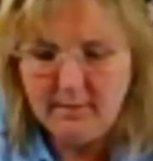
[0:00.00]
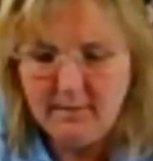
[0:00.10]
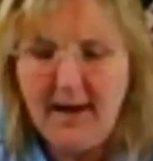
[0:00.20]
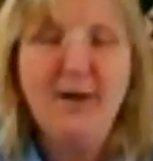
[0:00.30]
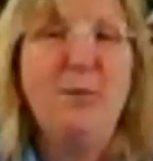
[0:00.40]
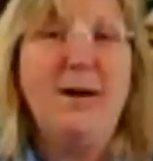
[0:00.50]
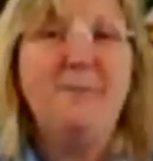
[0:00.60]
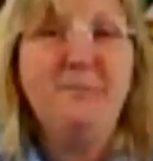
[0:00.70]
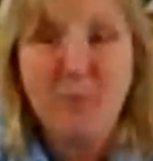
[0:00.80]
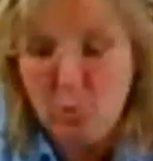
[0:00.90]
Anyway,
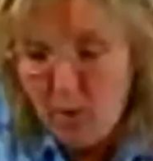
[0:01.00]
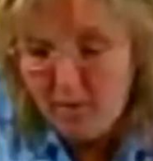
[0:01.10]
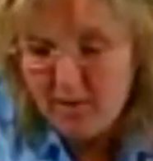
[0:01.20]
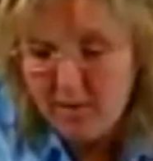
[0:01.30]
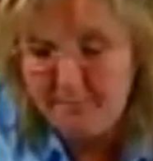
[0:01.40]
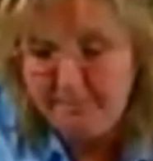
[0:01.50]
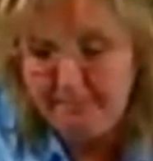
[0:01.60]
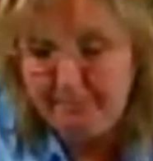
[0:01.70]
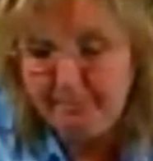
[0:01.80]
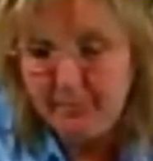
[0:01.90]
welcome.
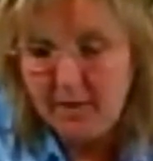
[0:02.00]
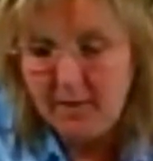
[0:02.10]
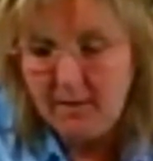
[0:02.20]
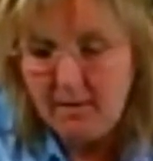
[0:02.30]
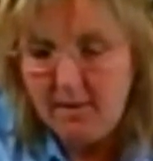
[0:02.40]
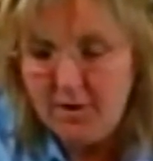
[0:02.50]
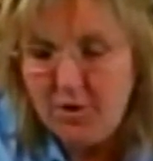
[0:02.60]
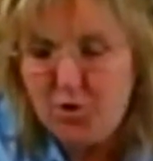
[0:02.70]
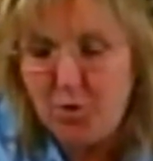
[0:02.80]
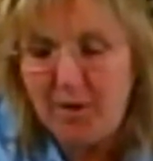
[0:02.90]

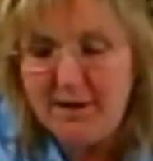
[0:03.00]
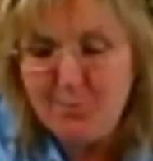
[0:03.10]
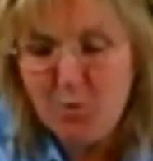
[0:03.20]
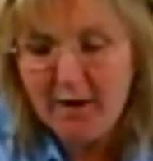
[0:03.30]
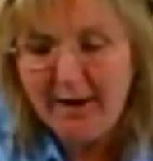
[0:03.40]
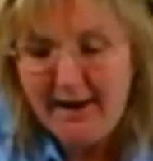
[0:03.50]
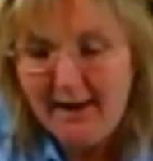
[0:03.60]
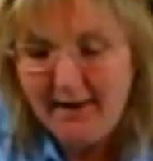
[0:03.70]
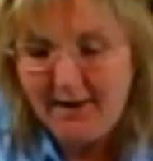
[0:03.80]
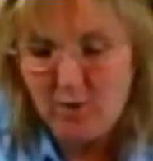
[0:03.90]
Joyce
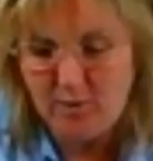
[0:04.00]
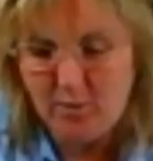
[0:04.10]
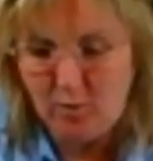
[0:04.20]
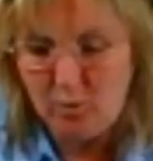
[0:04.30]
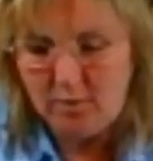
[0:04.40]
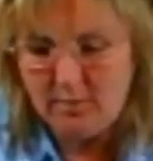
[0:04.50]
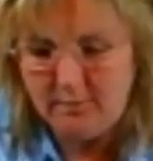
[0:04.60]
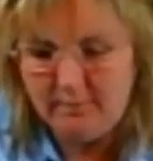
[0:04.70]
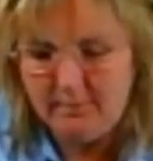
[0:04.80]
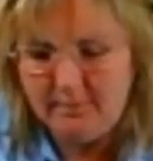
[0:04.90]
Morganelli,
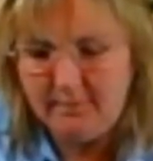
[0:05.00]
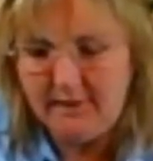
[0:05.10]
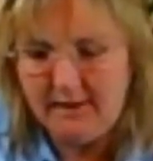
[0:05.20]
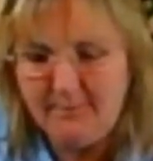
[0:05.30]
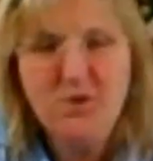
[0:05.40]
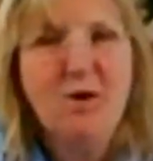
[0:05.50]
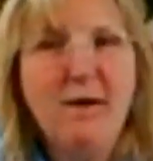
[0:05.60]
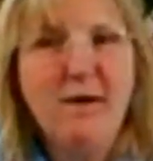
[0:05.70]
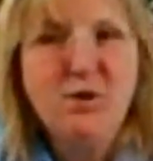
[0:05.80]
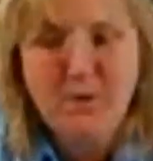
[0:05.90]
I'm
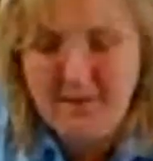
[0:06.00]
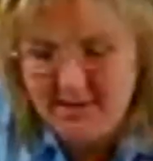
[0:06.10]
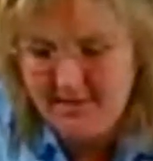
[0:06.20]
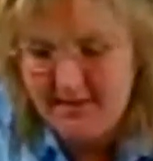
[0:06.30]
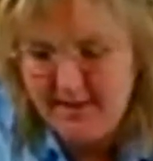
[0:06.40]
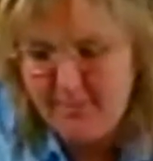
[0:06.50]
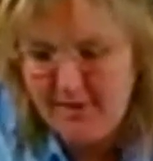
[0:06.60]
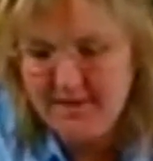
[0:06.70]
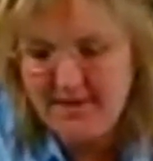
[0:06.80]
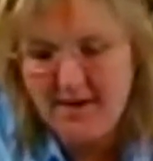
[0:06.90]
sorry, Joyce. I didn't mean
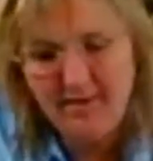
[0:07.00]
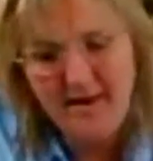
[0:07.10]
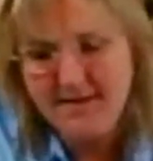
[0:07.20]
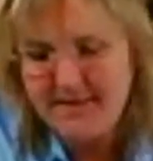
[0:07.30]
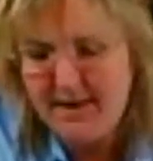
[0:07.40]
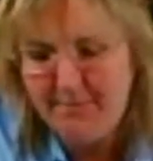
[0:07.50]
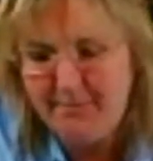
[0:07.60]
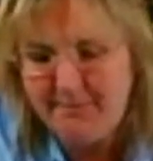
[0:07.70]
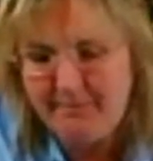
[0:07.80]
to say your last name.